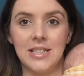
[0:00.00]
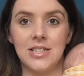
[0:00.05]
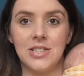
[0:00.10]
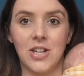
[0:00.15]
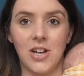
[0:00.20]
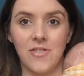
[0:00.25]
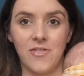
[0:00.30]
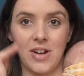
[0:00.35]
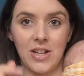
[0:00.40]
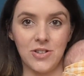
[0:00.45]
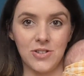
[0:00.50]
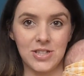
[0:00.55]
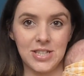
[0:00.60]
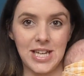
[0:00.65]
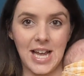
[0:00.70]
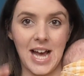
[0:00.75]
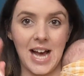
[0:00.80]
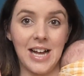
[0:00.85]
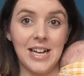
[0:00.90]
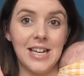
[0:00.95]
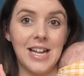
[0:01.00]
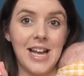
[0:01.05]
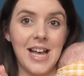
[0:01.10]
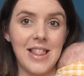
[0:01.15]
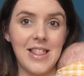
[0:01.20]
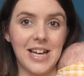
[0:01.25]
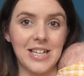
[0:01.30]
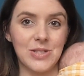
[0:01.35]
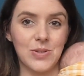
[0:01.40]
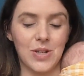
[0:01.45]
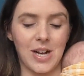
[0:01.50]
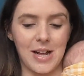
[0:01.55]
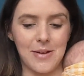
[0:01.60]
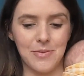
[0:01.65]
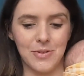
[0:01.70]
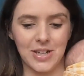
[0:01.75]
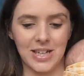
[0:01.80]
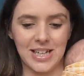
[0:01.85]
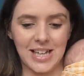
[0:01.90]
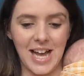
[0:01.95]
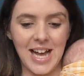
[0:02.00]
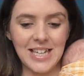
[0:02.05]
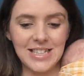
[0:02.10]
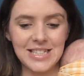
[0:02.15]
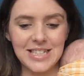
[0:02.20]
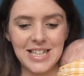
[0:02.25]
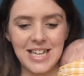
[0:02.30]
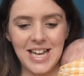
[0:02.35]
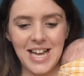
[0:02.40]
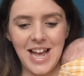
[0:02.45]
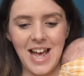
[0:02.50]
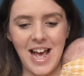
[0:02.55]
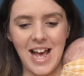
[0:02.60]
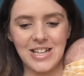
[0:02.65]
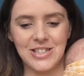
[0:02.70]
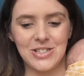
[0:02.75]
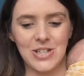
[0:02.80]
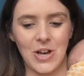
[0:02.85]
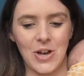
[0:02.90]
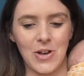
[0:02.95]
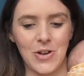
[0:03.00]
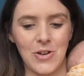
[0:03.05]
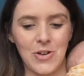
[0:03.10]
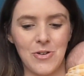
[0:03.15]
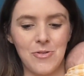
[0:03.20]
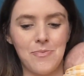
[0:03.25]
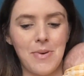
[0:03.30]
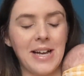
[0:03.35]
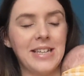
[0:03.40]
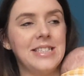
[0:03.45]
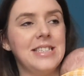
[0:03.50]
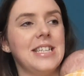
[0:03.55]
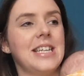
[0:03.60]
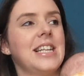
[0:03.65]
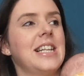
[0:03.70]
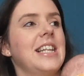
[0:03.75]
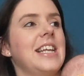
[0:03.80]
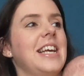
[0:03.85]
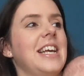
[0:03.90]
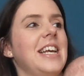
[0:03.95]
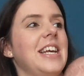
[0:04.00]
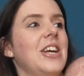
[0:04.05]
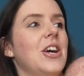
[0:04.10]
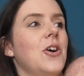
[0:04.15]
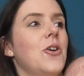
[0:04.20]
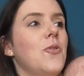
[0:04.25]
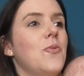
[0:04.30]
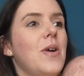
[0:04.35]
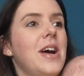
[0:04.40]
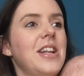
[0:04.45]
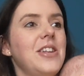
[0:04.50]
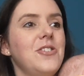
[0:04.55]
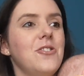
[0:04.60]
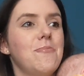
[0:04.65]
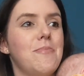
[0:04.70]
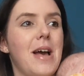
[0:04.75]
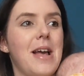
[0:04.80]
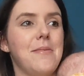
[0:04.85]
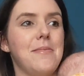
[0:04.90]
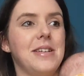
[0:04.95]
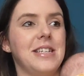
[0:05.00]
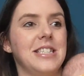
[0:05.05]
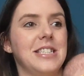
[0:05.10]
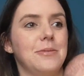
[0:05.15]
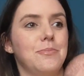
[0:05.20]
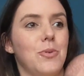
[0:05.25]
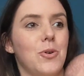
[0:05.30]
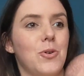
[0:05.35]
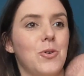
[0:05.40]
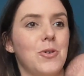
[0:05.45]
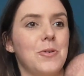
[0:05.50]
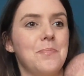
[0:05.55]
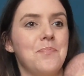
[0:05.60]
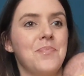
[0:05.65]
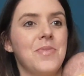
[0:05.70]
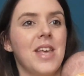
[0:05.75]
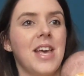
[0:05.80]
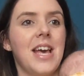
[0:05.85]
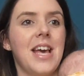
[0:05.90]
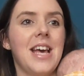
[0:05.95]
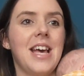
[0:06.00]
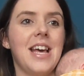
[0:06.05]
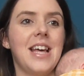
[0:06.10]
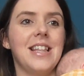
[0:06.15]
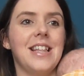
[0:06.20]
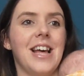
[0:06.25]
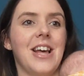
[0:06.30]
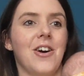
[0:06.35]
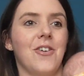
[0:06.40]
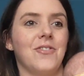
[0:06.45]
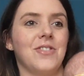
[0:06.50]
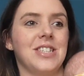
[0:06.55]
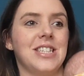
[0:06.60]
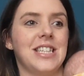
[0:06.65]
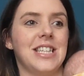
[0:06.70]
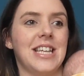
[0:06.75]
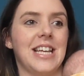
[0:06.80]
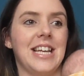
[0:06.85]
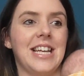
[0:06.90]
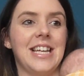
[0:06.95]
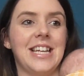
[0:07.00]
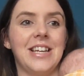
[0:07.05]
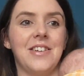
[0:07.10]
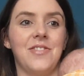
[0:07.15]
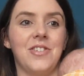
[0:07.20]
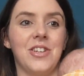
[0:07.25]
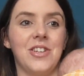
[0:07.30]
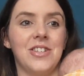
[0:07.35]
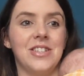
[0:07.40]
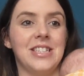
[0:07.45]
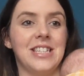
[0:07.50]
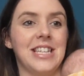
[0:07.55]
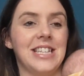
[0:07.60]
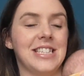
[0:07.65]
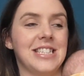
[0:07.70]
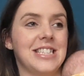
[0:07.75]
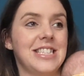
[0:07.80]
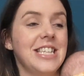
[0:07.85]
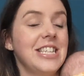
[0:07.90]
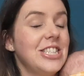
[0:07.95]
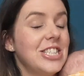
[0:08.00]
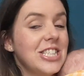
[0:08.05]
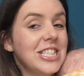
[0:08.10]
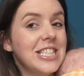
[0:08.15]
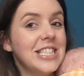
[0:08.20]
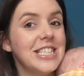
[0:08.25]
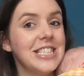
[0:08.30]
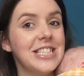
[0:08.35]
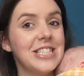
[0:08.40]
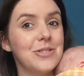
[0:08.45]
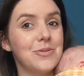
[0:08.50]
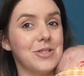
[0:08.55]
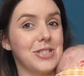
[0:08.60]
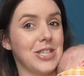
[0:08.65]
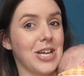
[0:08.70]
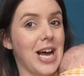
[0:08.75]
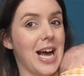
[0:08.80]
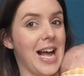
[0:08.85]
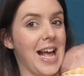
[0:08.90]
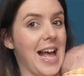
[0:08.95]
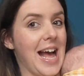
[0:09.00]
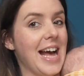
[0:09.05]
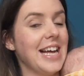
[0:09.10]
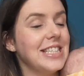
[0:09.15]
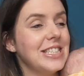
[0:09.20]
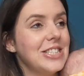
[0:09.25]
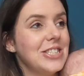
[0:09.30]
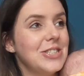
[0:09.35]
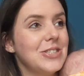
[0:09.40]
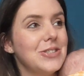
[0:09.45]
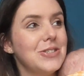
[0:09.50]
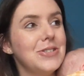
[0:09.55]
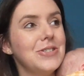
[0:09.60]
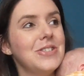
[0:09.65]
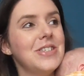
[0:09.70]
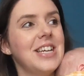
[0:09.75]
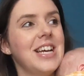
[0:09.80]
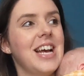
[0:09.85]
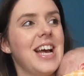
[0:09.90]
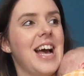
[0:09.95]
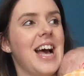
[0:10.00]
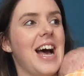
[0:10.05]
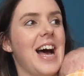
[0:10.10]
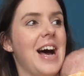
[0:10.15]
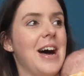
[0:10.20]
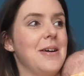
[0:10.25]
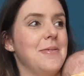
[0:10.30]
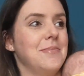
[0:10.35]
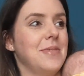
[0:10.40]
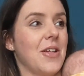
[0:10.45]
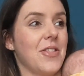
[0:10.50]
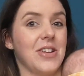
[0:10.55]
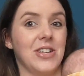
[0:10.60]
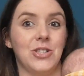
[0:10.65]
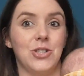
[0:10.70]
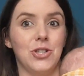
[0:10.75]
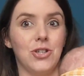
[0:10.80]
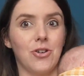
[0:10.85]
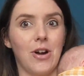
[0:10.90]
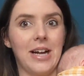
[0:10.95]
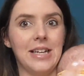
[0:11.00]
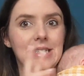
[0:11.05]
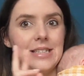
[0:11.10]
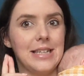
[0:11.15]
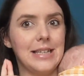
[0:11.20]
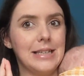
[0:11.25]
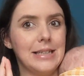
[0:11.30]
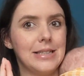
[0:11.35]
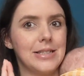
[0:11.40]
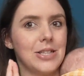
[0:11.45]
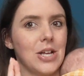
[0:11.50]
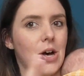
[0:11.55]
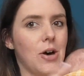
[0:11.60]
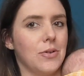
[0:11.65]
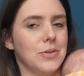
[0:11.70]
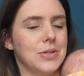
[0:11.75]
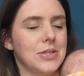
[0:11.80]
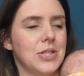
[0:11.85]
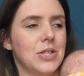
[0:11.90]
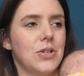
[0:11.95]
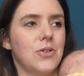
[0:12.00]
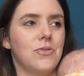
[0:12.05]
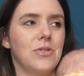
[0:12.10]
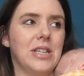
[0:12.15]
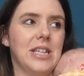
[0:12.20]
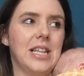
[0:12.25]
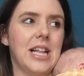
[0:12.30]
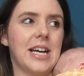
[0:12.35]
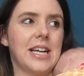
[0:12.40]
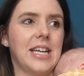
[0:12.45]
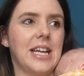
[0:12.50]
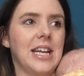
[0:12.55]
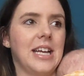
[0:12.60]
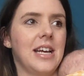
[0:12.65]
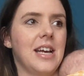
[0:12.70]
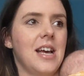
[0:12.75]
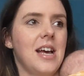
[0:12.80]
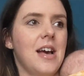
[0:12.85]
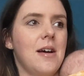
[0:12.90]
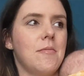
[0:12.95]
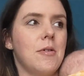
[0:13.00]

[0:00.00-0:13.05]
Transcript: So if I look down, that's what I'm looking at. So basically when your baby is born, they obviously, if you need stitches, which I had to, nothing too crazy, so I was really lucky.